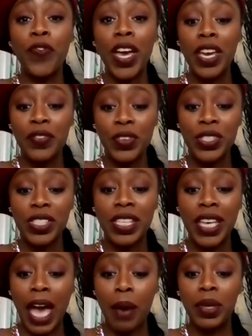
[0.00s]
favors
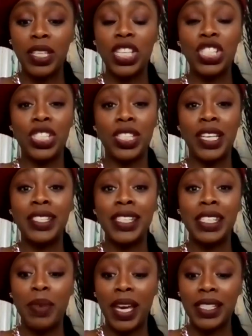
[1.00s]
the abolition and
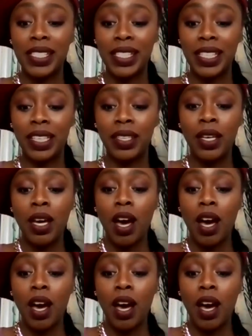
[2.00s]
dismantling